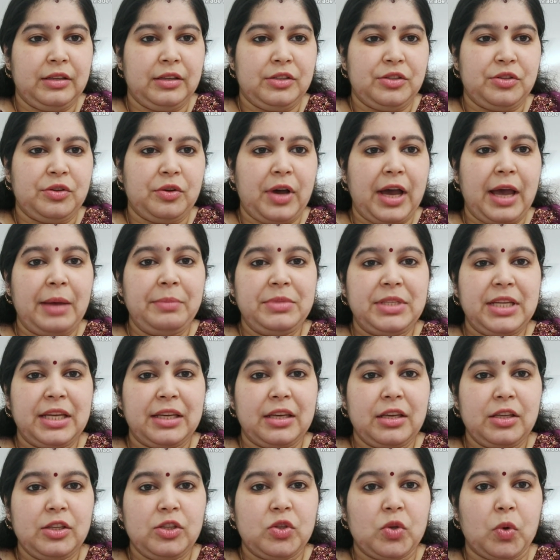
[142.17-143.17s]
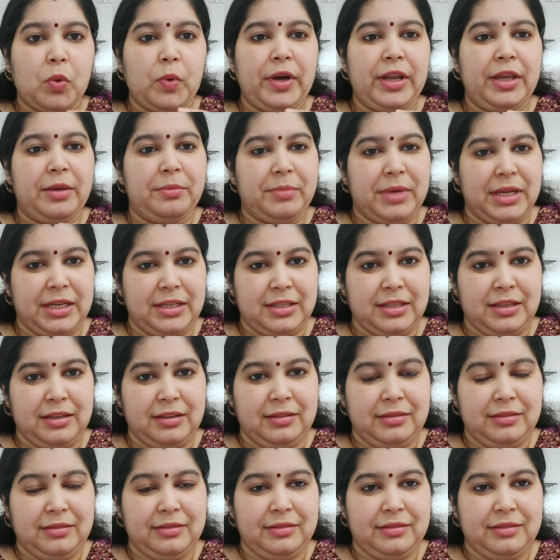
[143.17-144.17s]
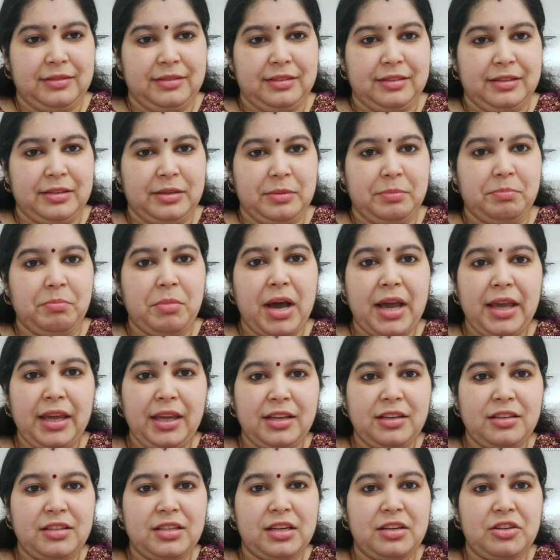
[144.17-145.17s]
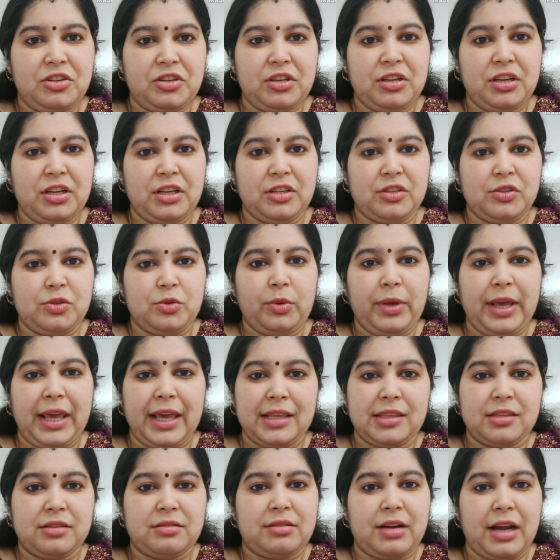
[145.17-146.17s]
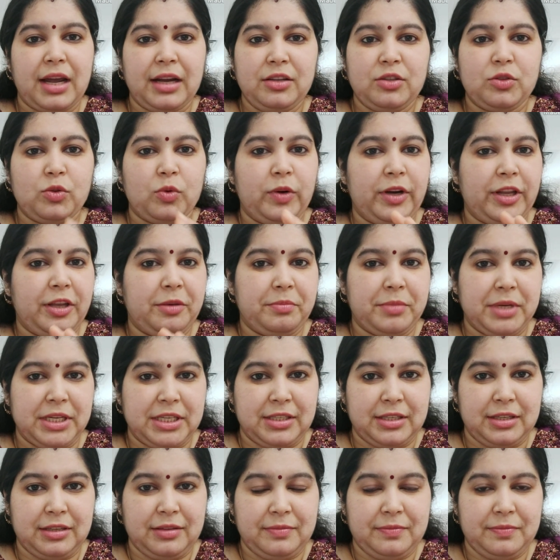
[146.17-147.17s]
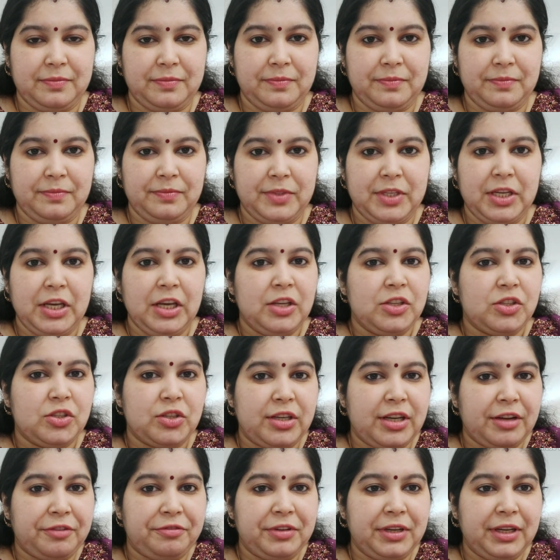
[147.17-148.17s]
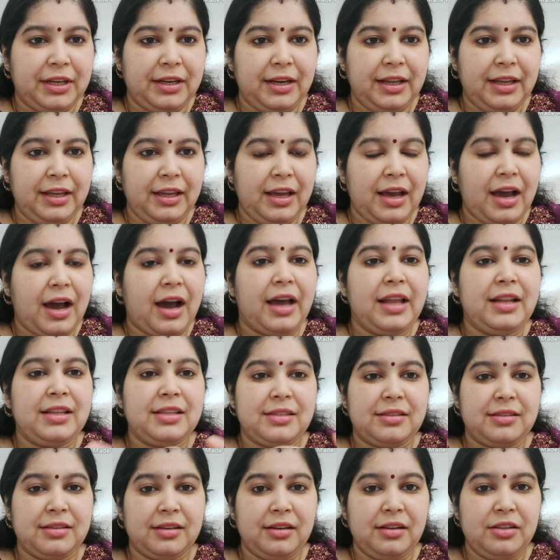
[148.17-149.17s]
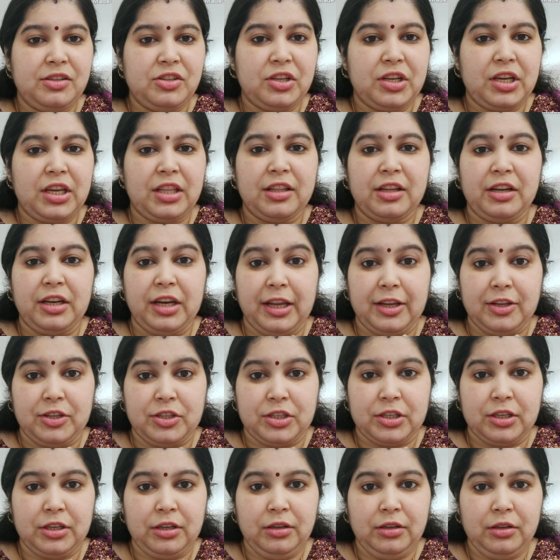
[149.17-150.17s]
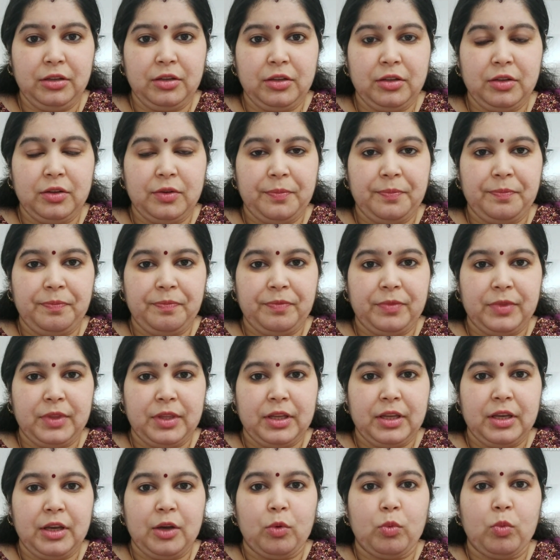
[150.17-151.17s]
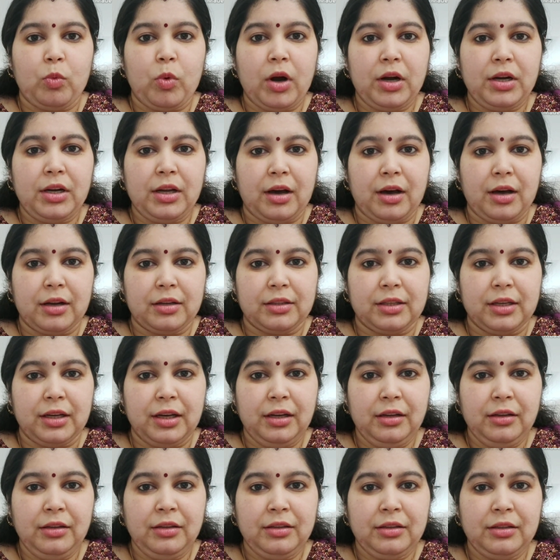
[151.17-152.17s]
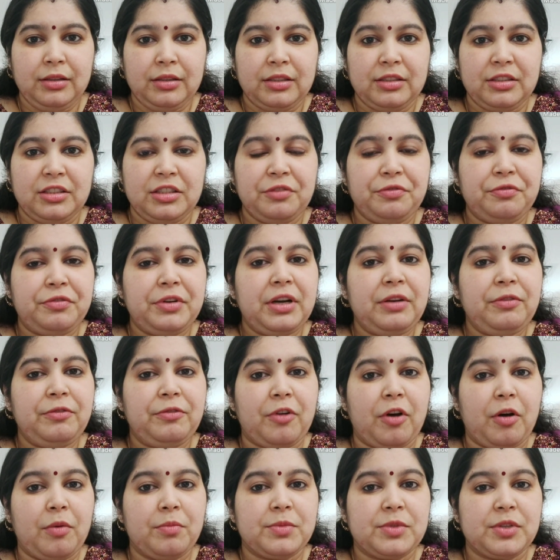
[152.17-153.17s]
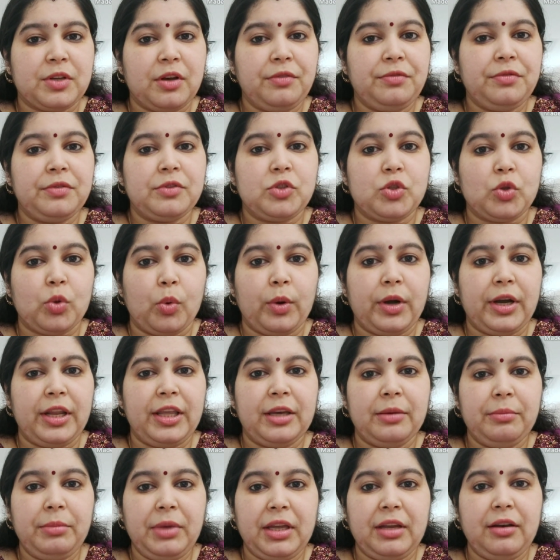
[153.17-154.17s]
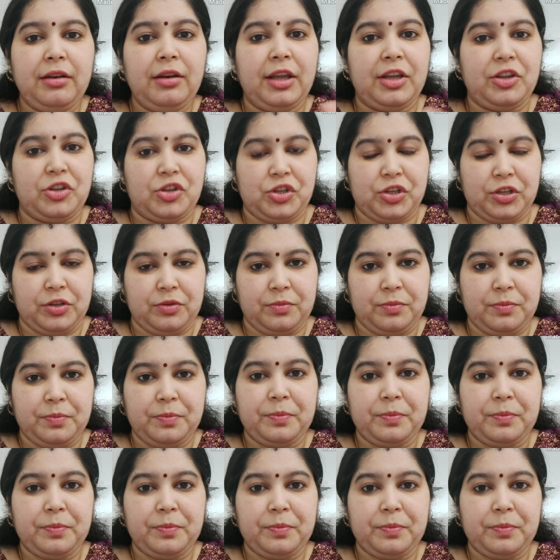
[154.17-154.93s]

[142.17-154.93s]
So I'm taking sodium metal. My intention is to extract sodium metal. So definitely I'll search in the nature what are the different forms of sodium in nature.